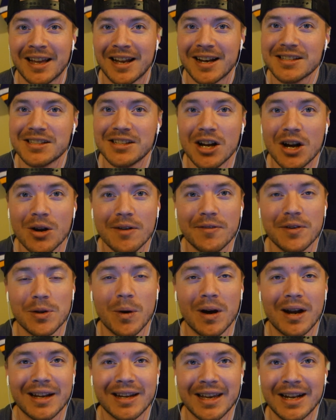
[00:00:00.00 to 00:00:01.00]
let us know if you
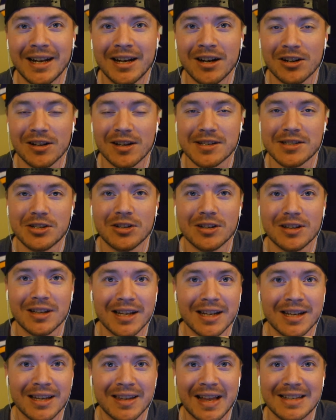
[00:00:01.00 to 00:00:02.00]
want to get in our listener
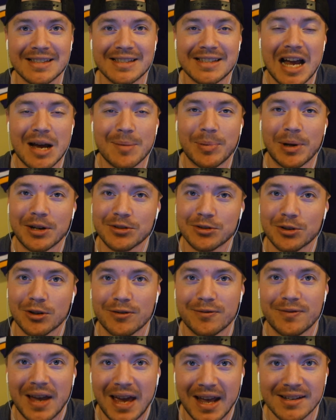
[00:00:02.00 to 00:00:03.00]
league. That's
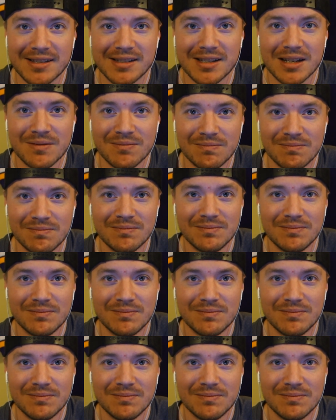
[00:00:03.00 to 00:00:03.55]
snap_fantasy.